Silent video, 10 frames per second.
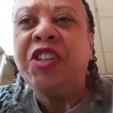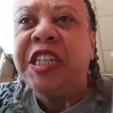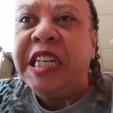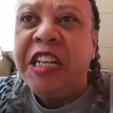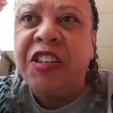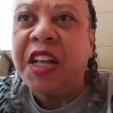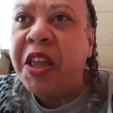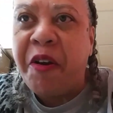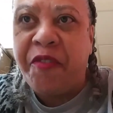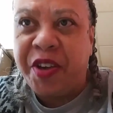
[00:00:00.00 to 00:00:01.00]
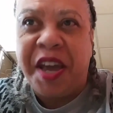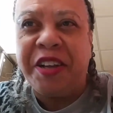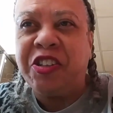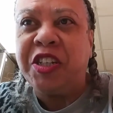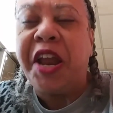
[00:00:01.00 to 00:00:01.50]
She needs
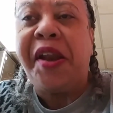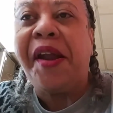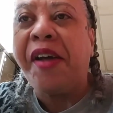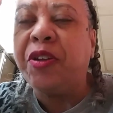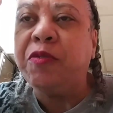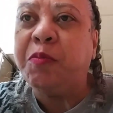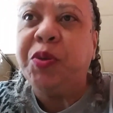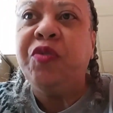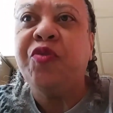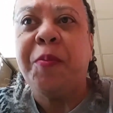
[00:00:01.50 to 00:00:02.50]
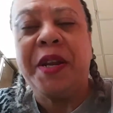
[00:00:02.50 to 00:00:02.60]
clarification, and I thought it was beautiful.